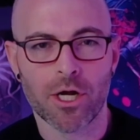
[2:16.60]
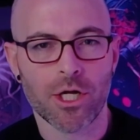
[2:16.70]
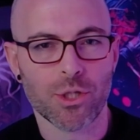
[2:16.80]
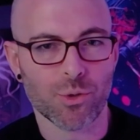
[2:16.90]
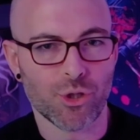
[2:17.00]

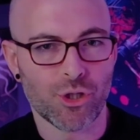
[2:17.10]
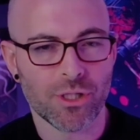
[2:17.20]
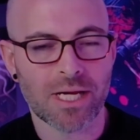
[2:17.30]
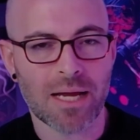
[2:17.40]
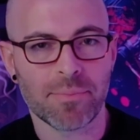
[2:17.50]
you should
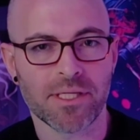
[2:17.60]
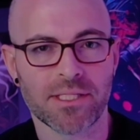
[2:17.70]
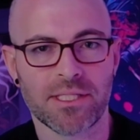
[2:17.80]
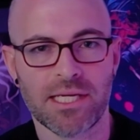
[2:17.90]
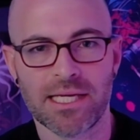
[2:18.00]
not be
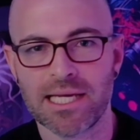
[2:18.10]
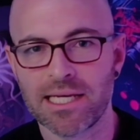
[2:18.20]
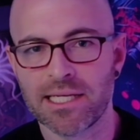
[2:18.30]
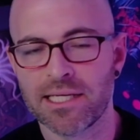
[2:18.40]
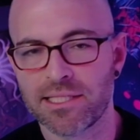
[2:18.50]
seeing
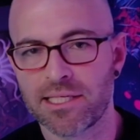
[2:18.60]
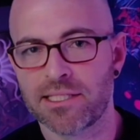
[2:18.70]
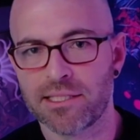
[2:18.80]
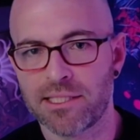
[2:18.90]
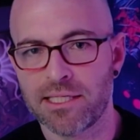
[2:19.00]

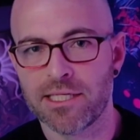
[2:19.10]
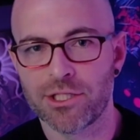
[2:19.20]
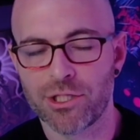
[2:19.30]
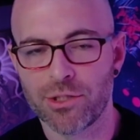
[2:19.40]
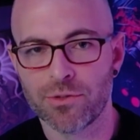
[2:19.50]
inconsistency
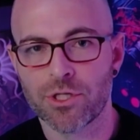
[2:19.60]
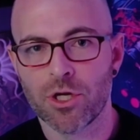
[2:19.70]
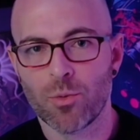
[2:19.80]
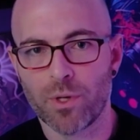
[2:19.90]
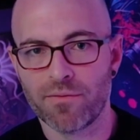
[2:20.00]
issues
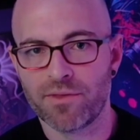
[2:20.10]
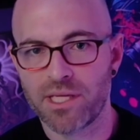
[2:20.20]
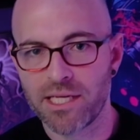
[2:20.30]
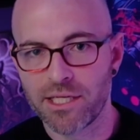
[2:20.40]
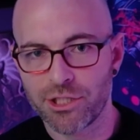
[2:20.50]
with
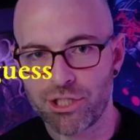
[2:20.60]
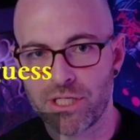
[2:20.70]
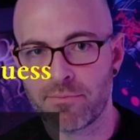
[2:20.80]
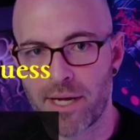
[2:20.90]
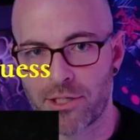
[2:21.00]
the
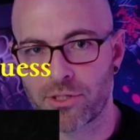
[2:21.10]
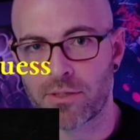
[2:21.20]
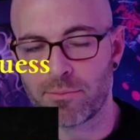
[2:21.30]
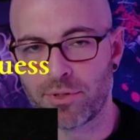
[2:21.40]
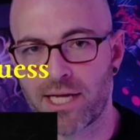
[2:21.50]
geometric
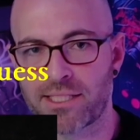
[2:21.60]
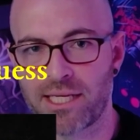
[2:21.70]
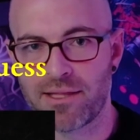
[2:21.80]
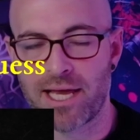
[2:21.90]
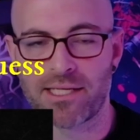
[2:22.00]

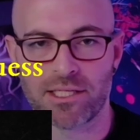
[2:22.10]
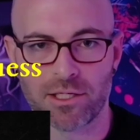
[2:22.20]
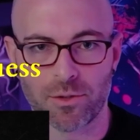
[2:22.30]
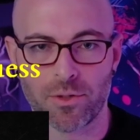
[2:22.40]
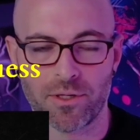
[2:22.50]
complexity that is
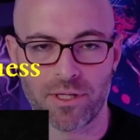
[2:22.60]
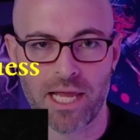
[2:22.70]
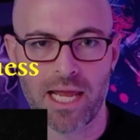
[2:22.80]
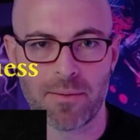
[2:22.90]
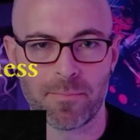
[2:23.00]
included in the
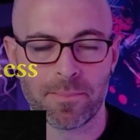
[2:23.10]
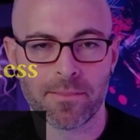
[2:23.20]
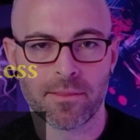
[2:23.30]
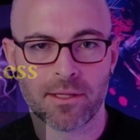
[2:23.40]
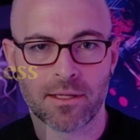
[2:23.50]
game.
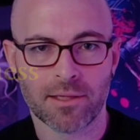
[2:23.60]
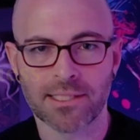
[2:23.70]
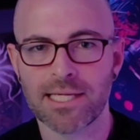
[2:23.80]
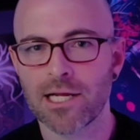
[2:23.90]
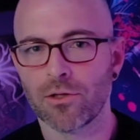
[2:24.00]
Let's
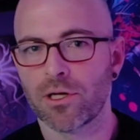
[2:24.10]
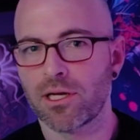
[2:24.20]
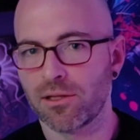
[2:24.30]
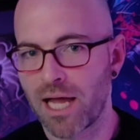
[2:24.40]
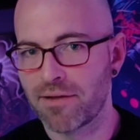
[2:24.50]
take a look at
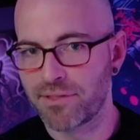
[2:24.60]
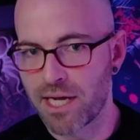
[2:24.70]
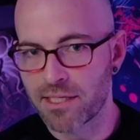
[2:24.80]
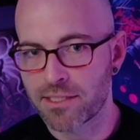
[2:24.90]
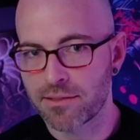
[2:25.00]
a live
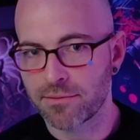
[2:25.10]
test.